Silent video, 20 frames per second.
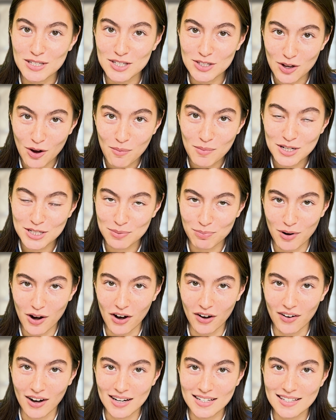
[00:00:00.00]
so much
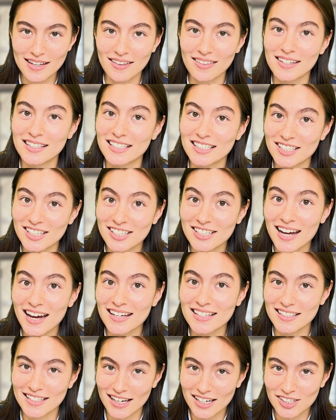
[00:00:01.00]
progress on the
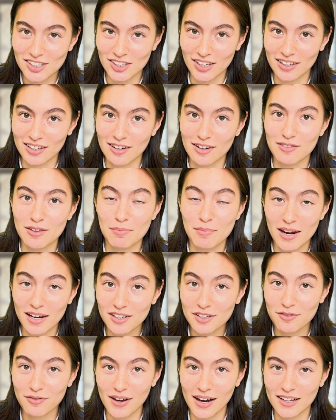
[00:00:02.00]
digitization of the
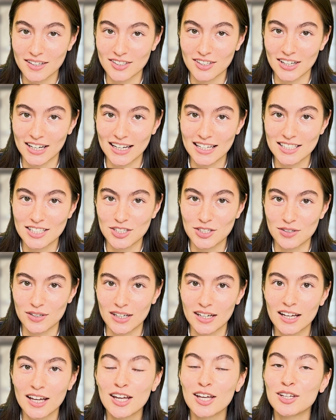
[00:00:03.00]
manufacturing
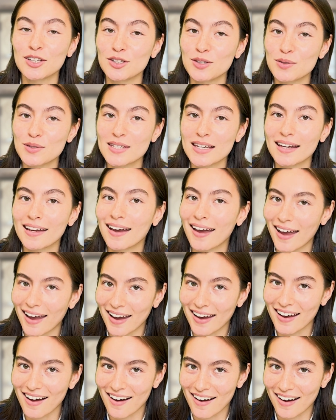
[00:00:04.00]
industry using
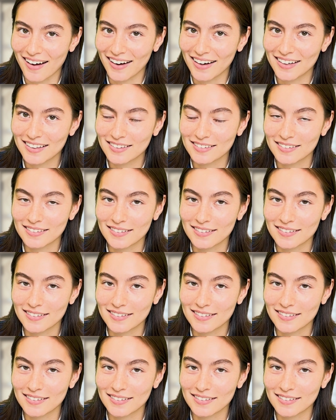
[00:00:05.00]
AI.